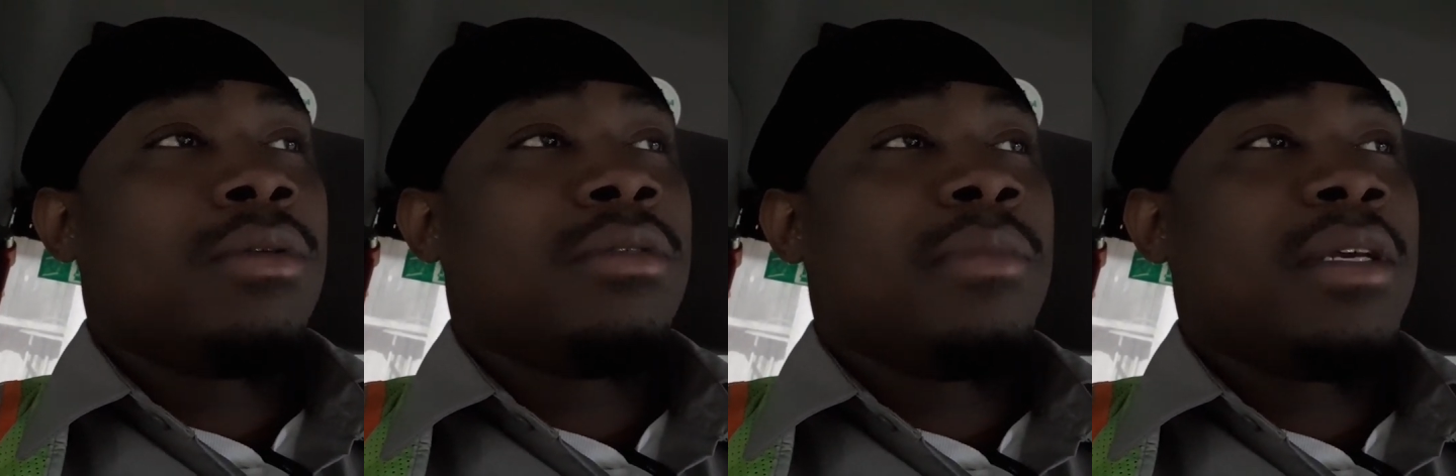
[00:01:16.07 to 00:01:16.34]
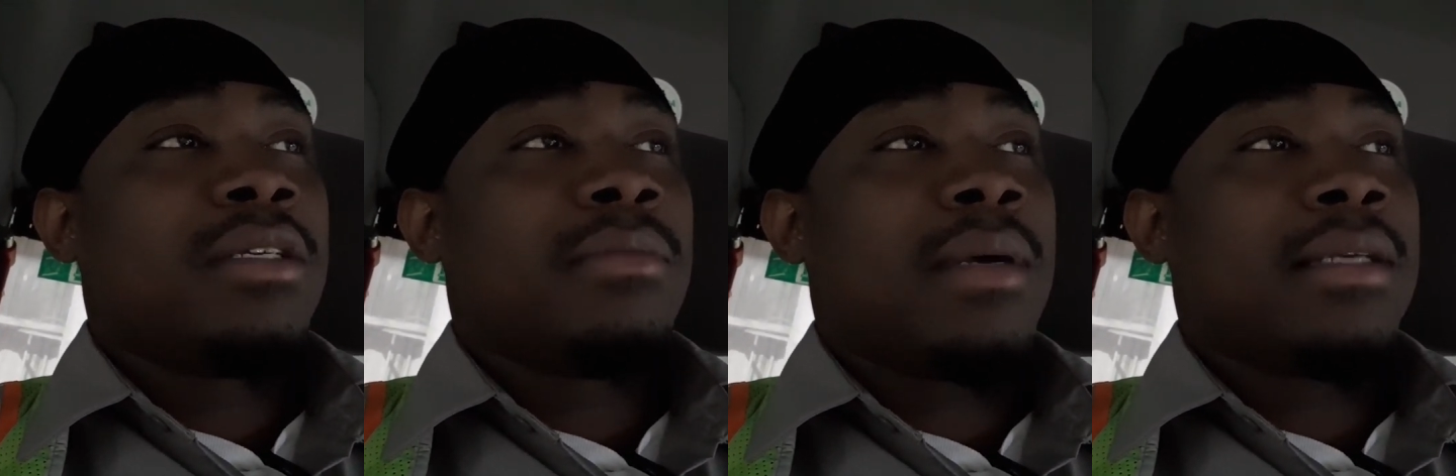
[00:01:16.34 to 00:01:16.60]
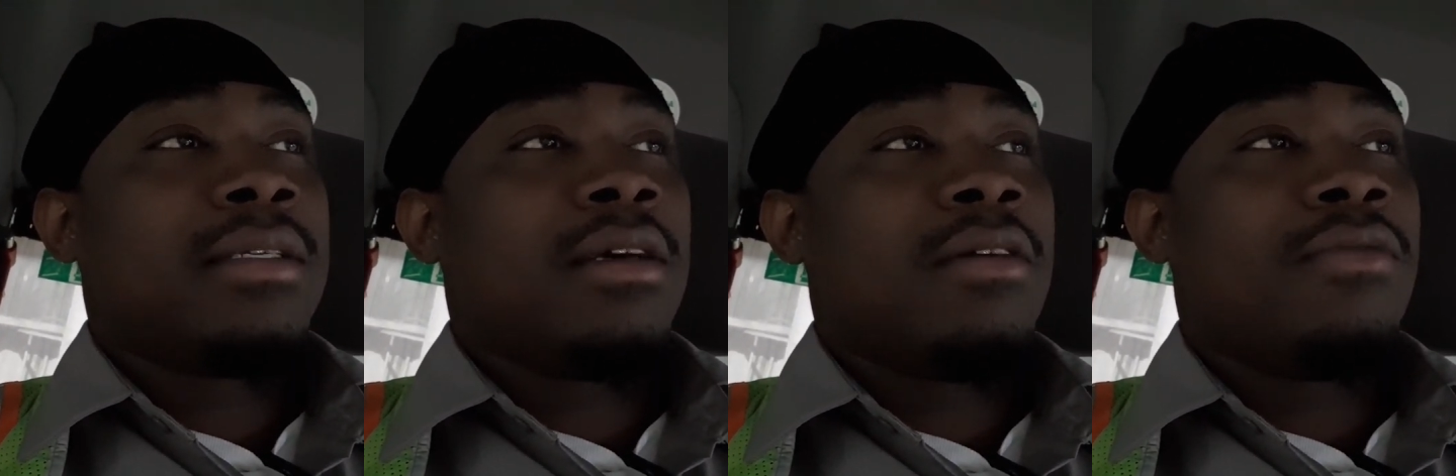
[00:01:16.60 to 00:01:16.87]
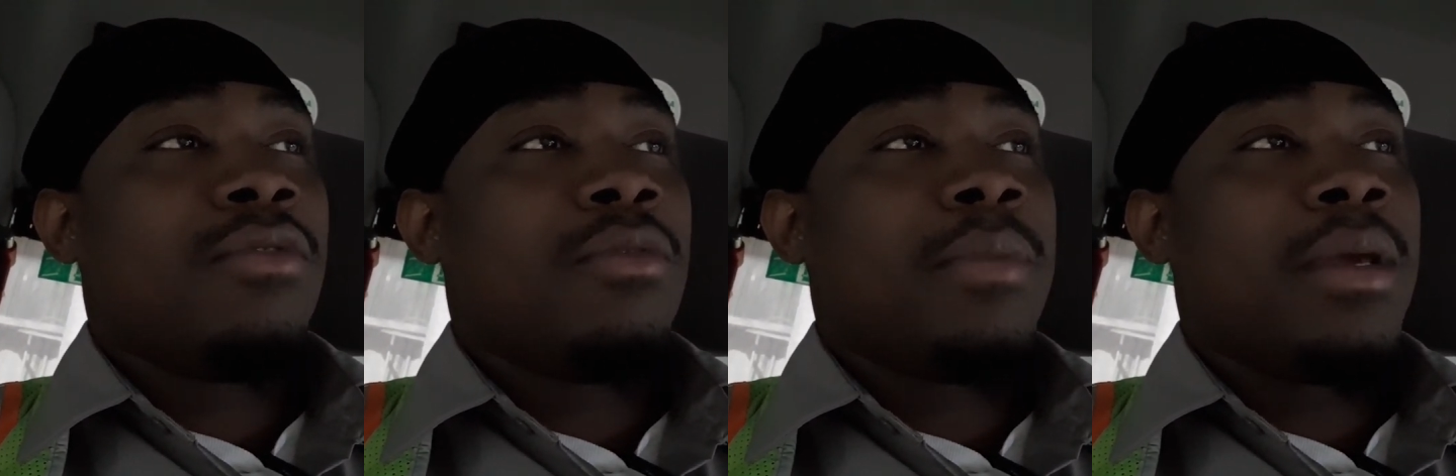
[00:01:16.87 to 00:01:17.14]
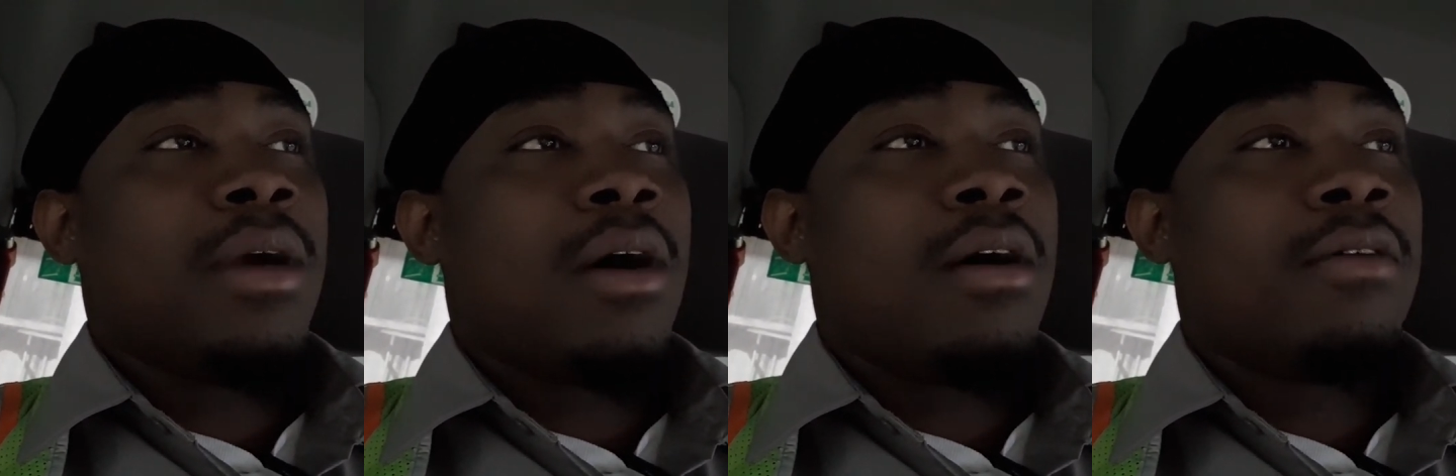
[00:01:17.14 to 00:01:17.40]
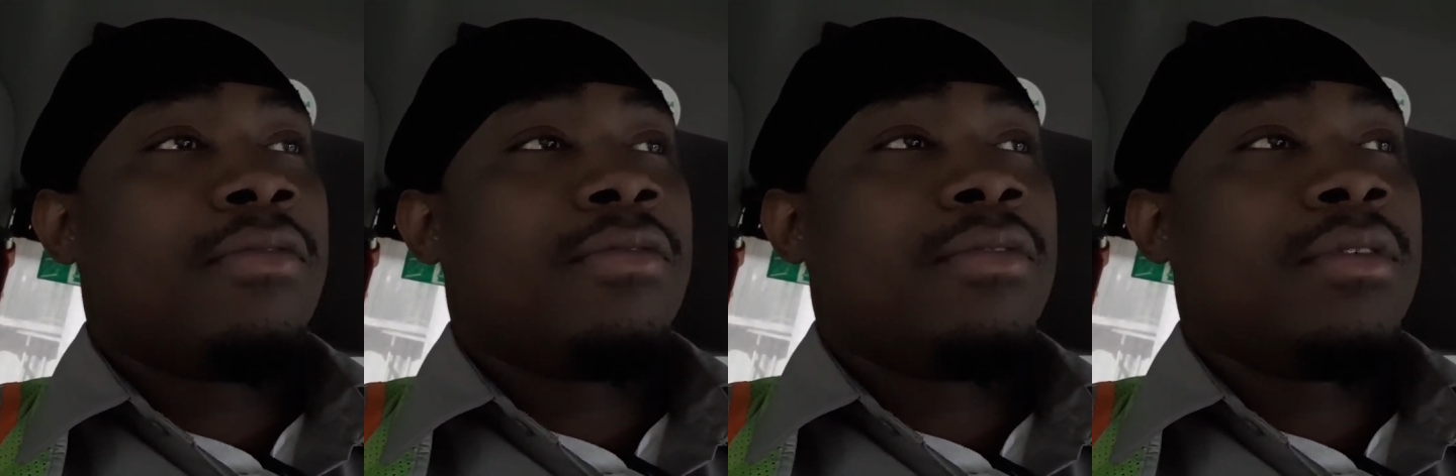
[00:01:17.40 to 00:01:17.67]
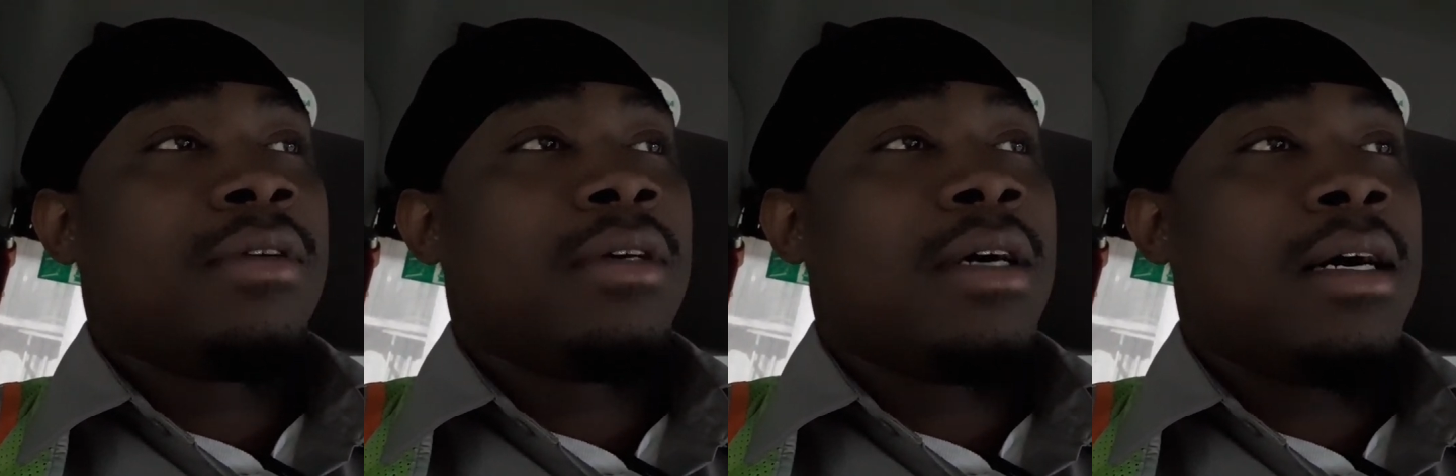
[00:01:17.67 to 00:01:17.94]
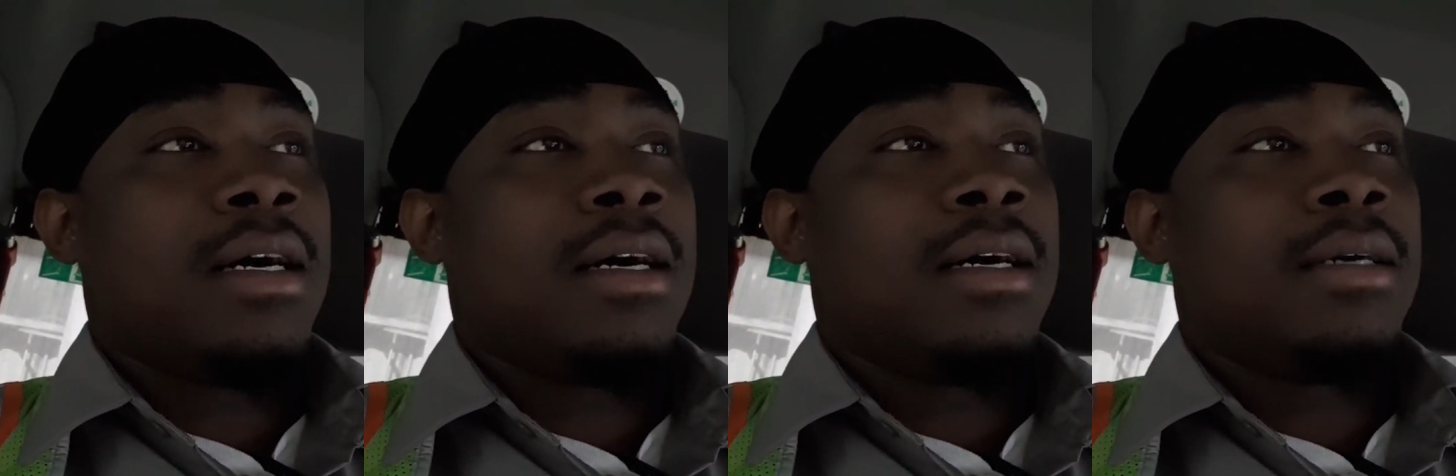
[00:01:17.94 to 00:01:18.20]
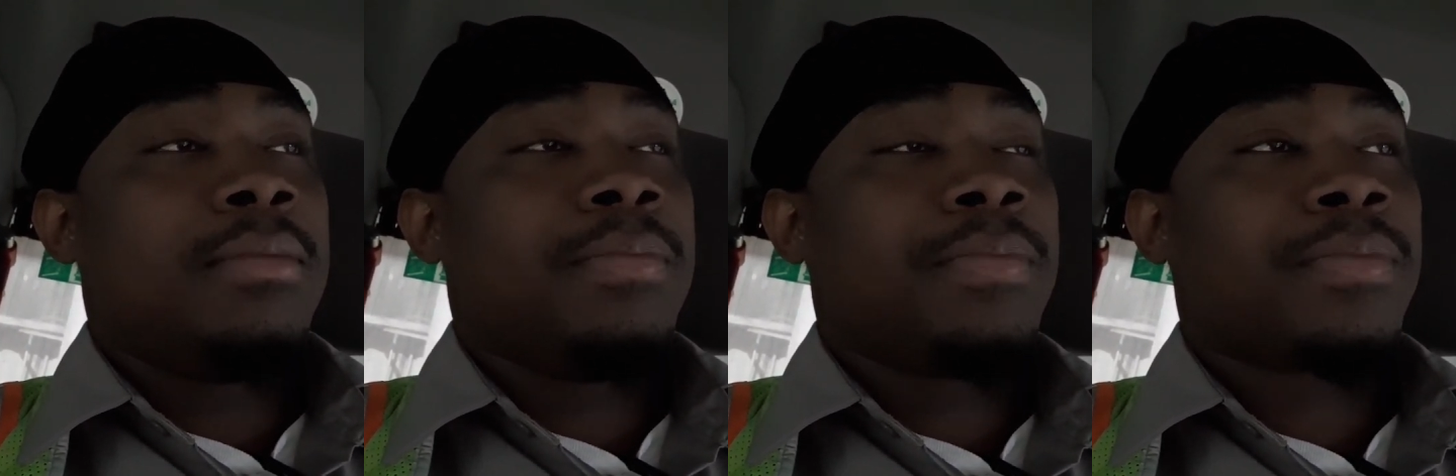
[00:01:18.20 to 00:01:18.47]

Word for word: Jamisha and myself will be off, um,